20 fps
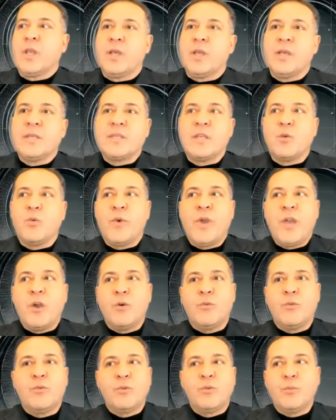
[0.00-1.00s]
Is it a way
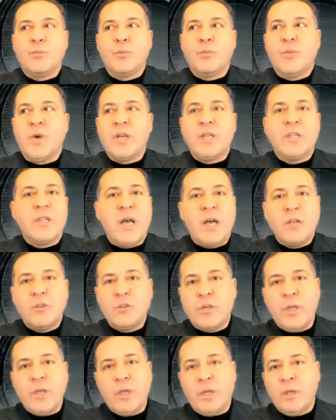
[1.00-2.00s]
of money
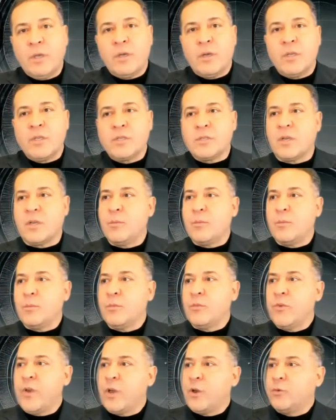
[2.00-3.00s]
laundering? Is it a
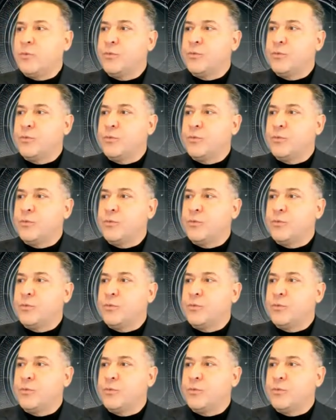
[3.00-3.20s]
way of